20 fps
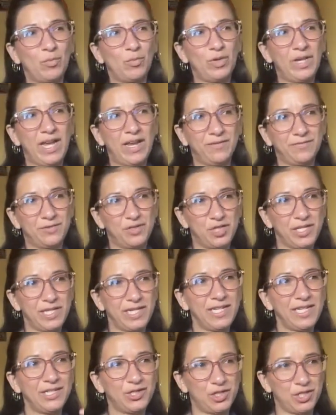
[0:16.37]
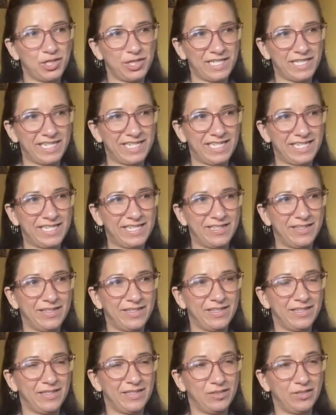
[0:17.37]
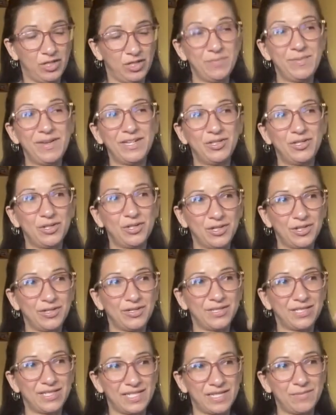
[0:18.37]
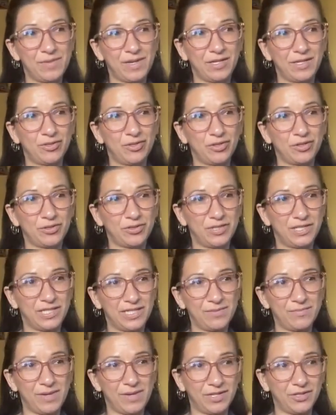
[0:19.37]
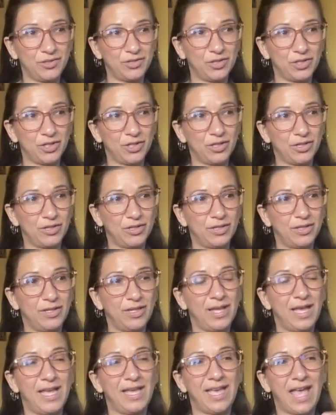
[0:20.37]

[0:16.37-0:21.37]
we have G, G, G major, C major, D major,